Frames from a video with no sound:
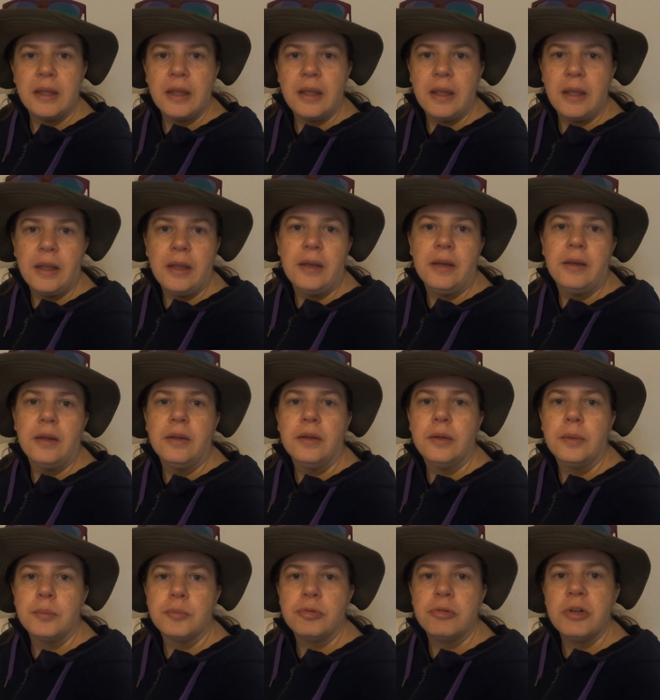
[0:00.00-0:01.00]
in
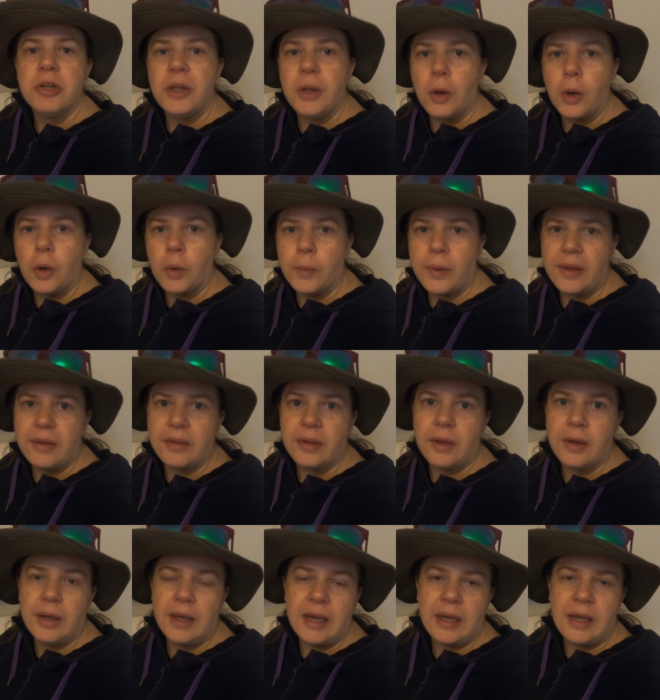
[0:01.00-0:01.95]
pretty hot weather